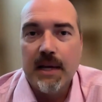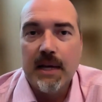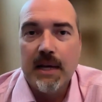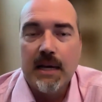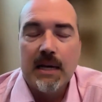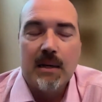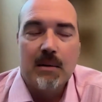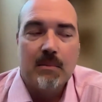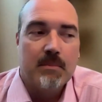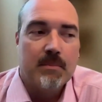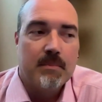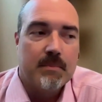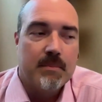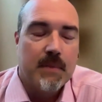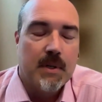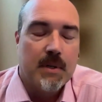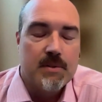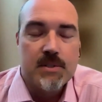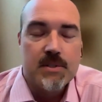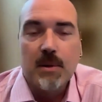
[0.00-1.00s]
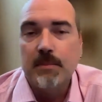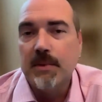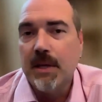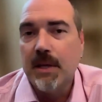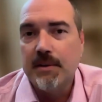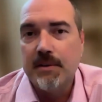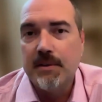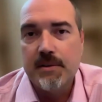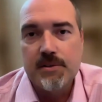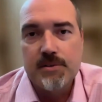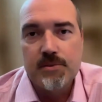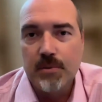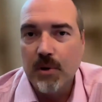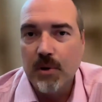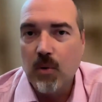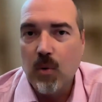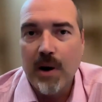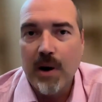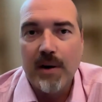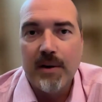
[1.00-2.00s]
Some lenders
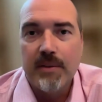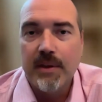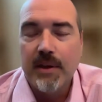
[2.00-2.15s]
require